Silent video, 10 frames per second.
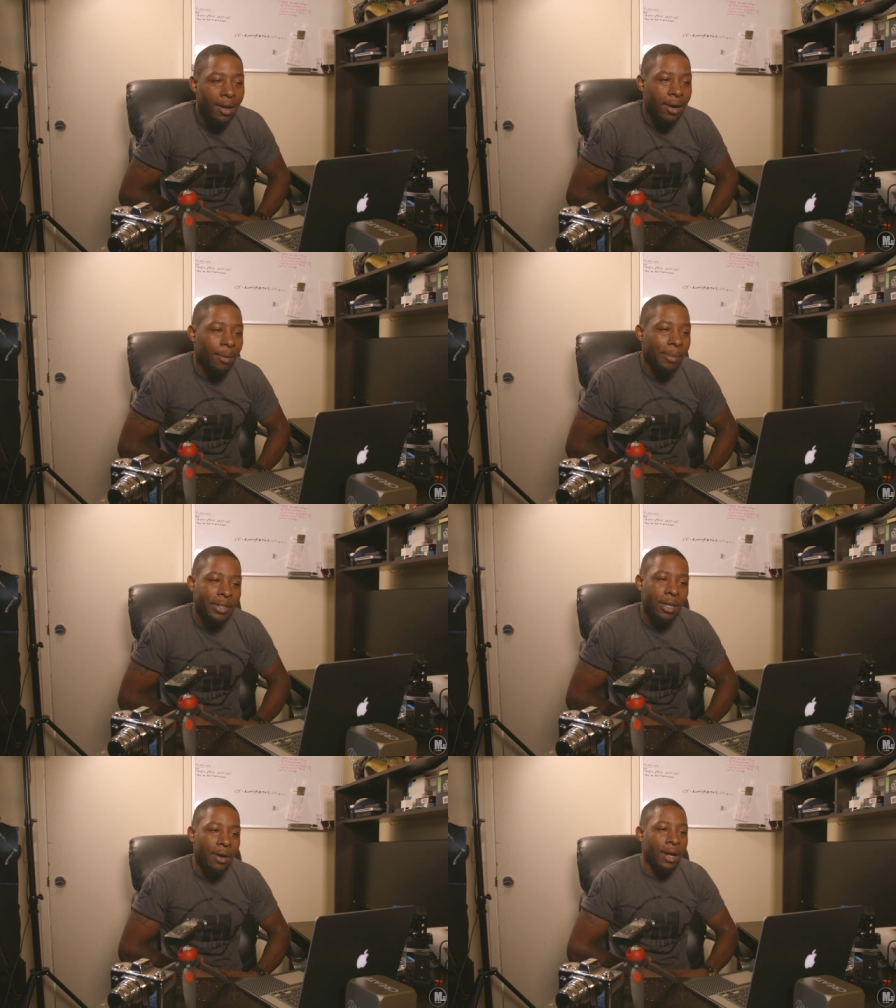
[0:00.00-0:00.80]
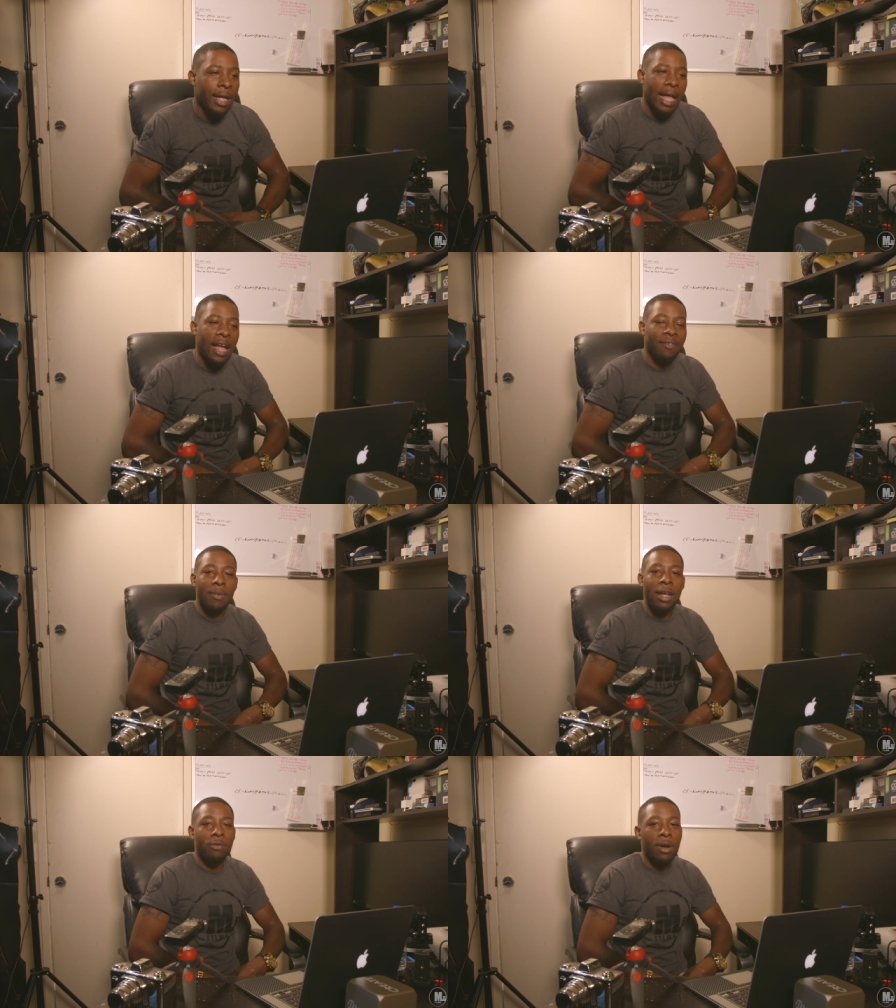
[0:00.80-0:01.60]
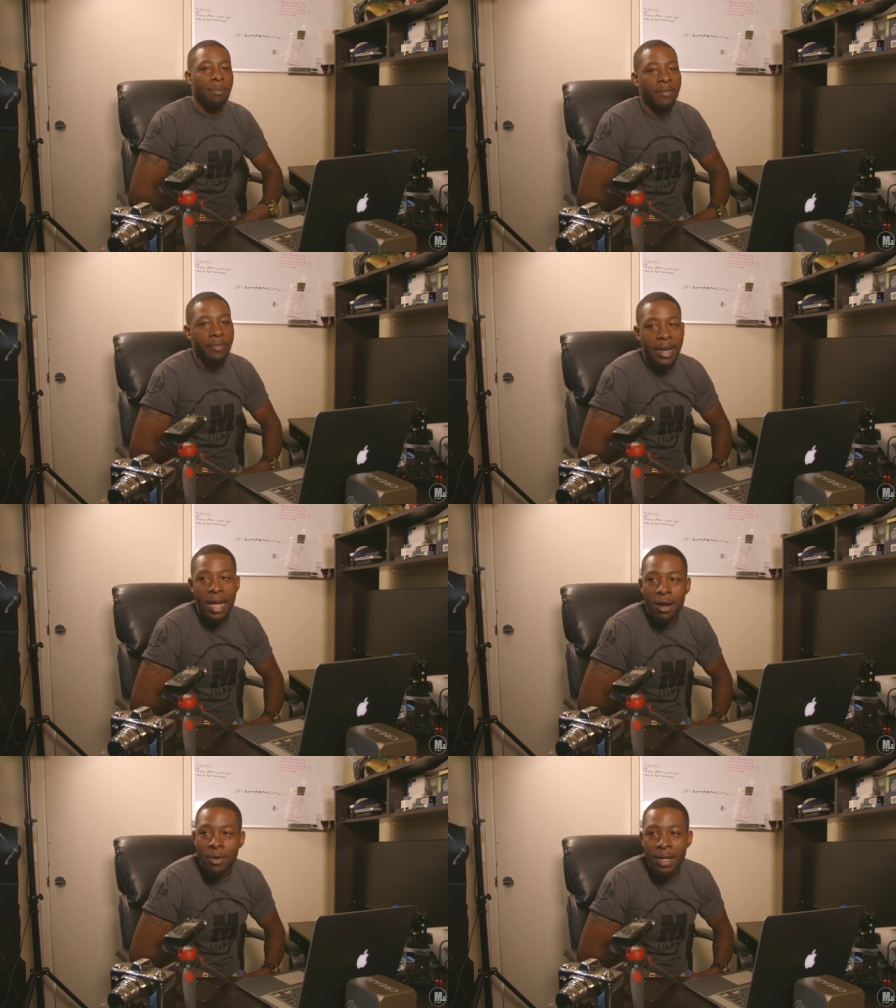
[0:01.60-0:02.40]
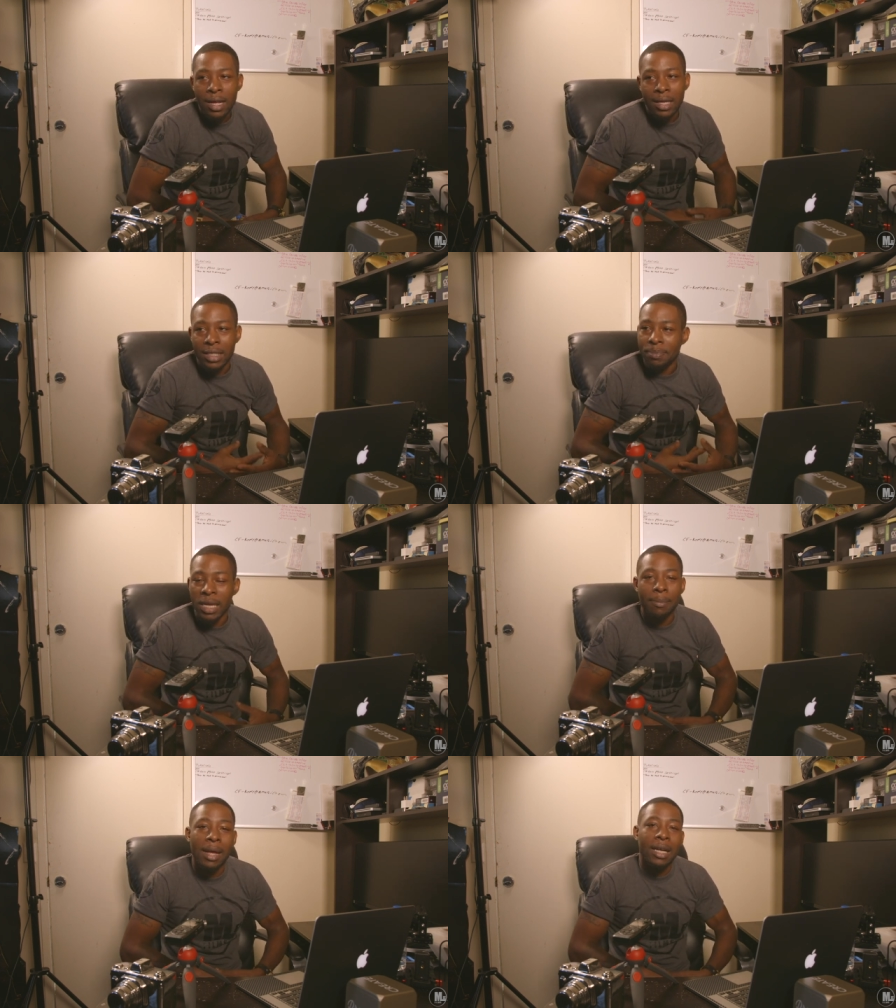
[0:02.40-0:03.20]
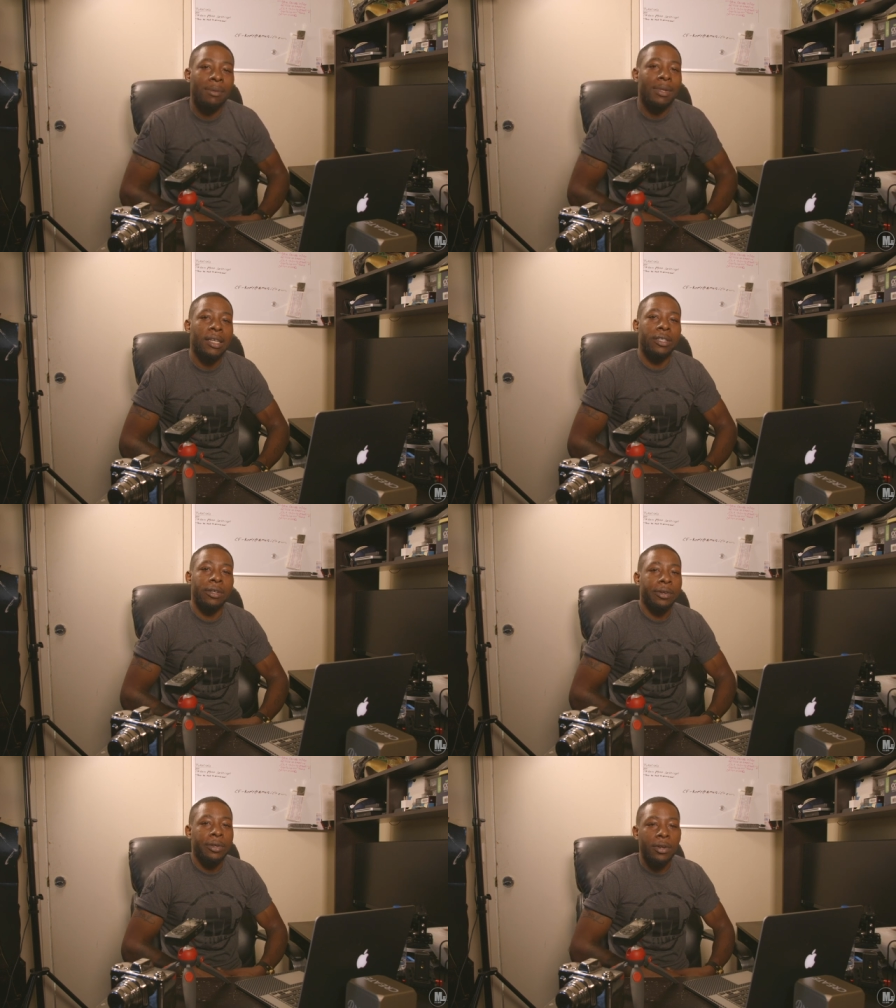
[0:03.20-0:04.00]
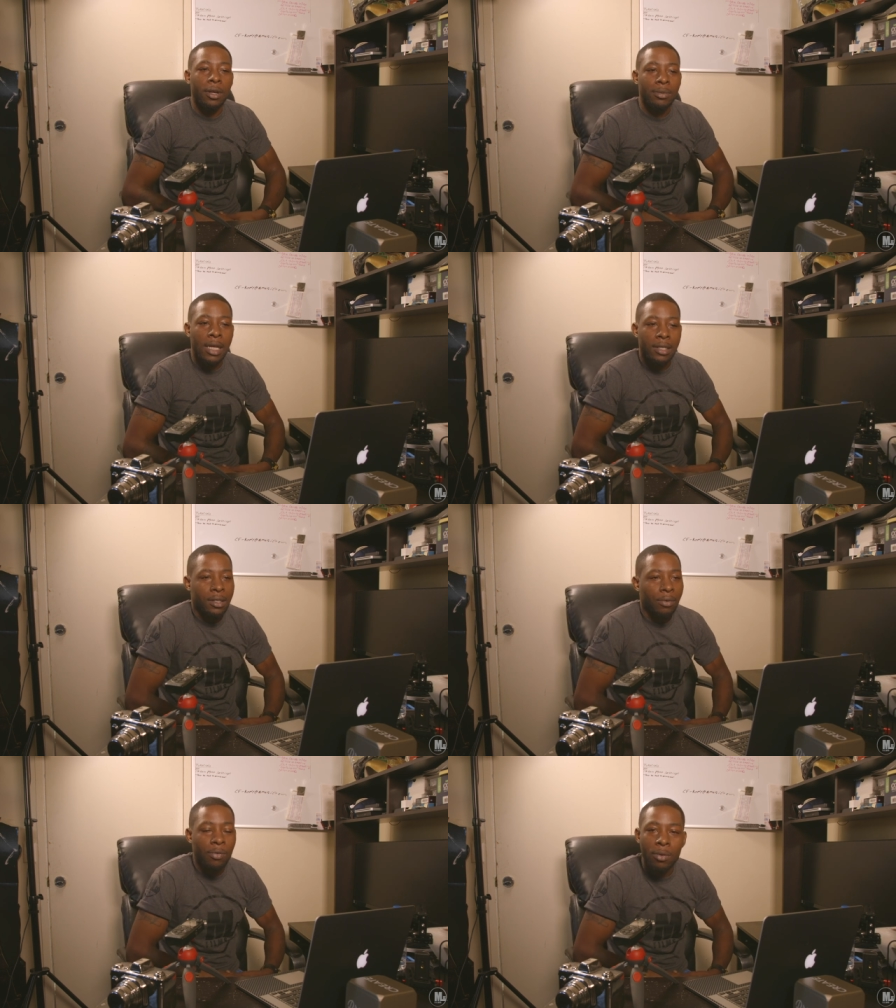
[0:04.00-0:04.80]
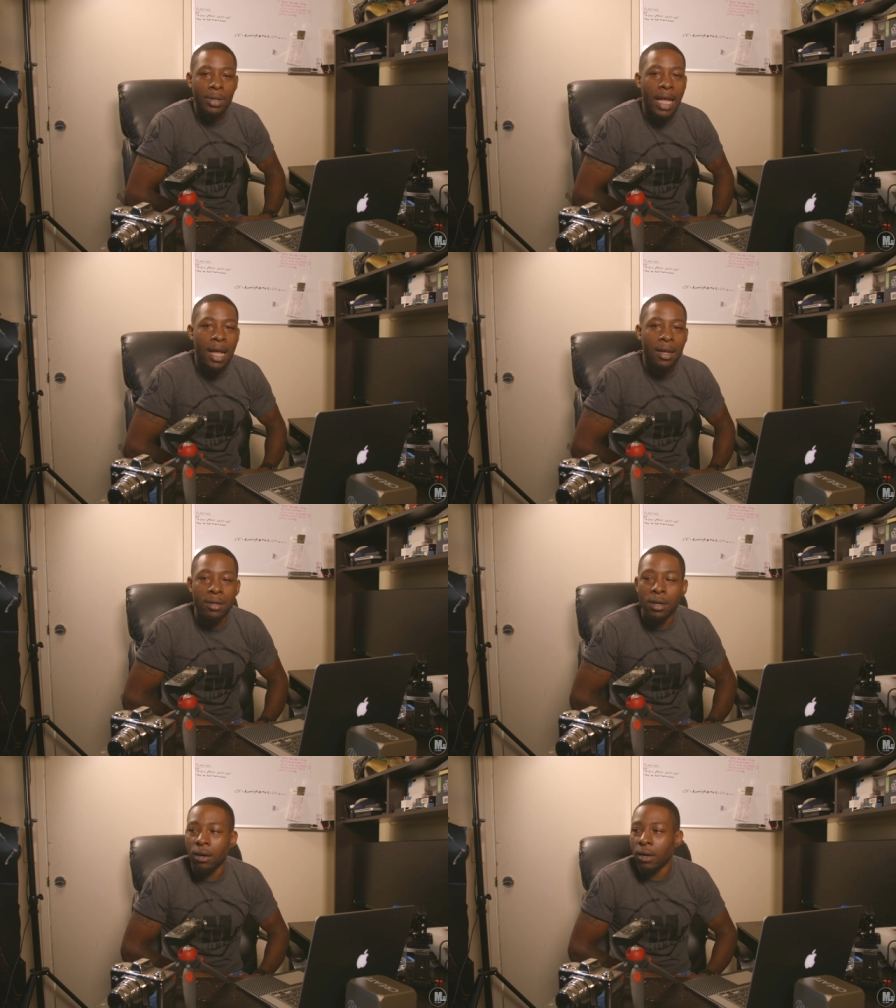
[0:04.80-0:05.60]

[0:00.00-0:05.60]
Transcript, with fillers: Um, I'll sell half of my equipment for now and just pick it back up next year. You know what I'm saying? There's nothing wrong with that. You know.